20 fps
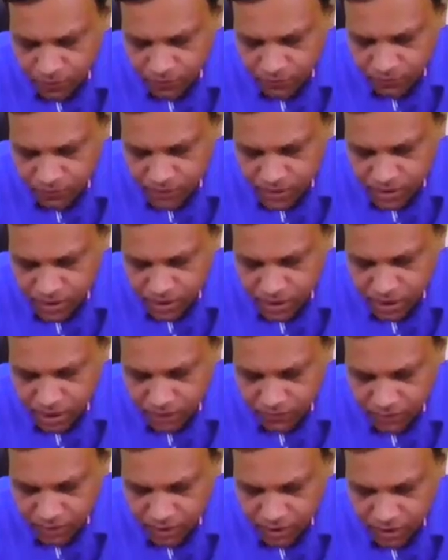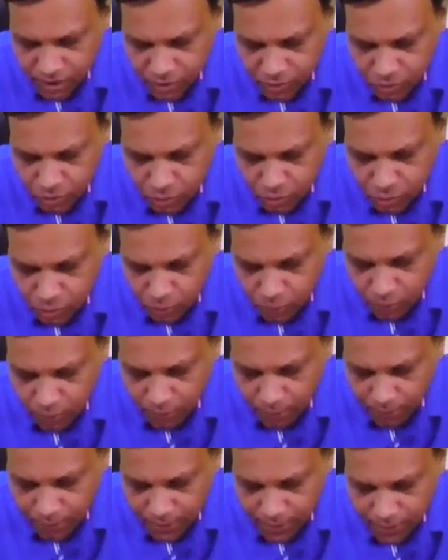which is converted to
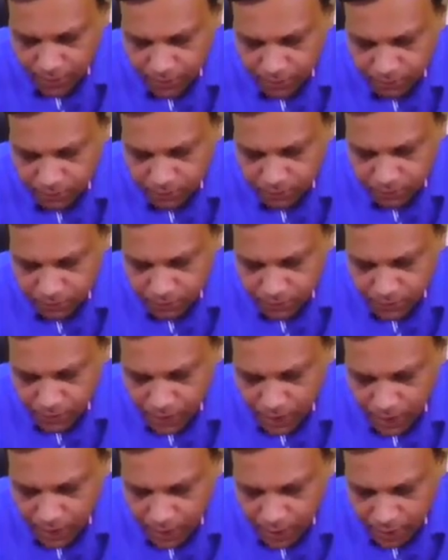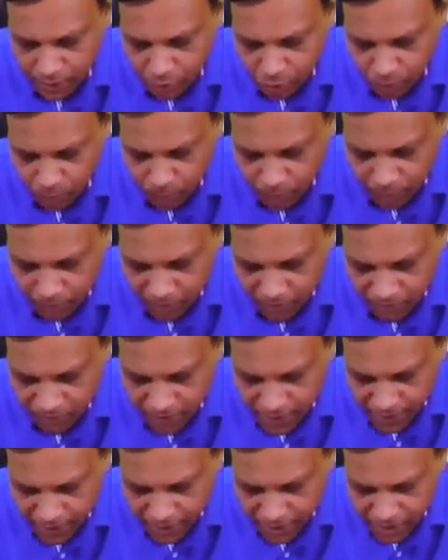dopamine, and dopamine will
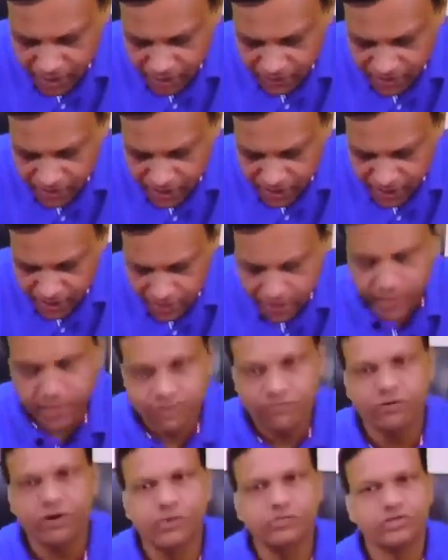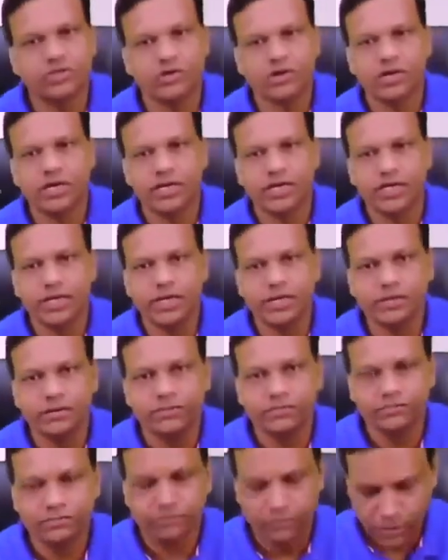enter the vesicle and forms noradrenaline.
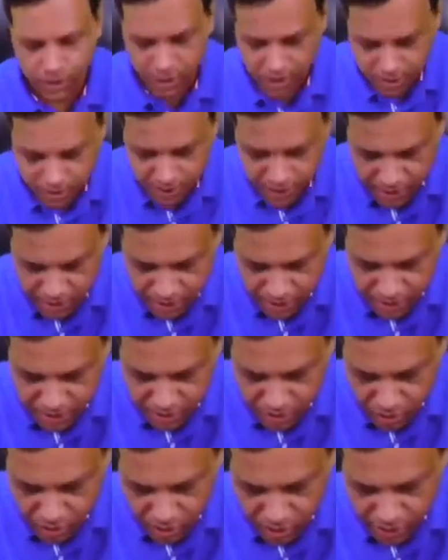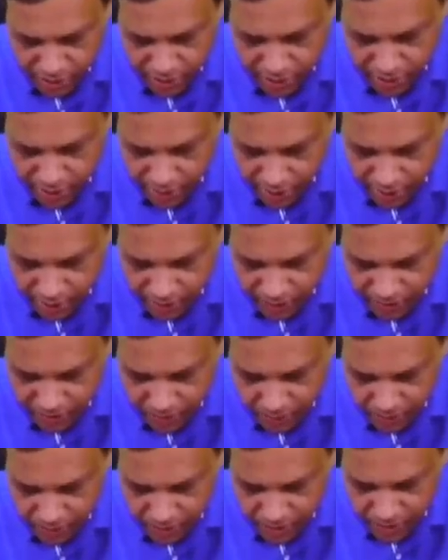Then this noradrenaline will
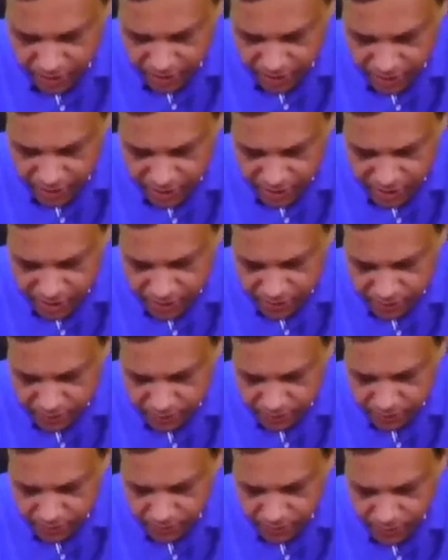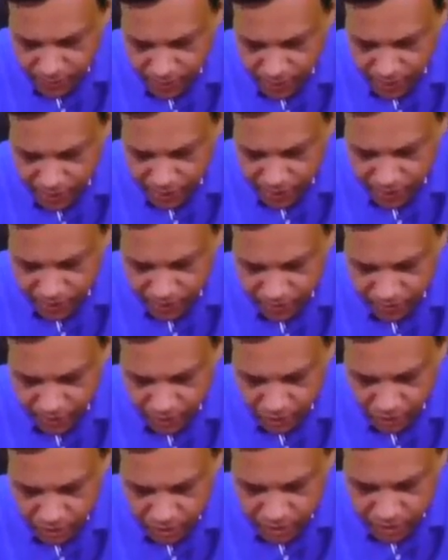be released and then work
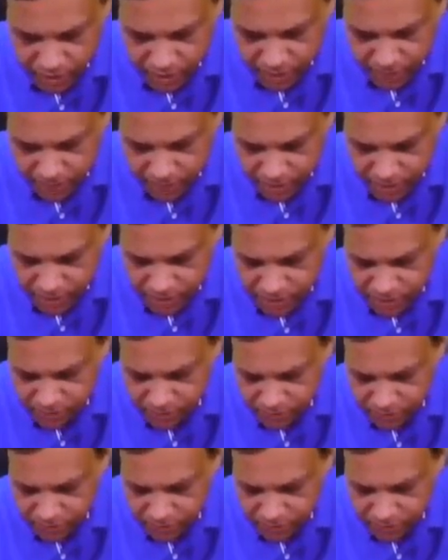on the receptors.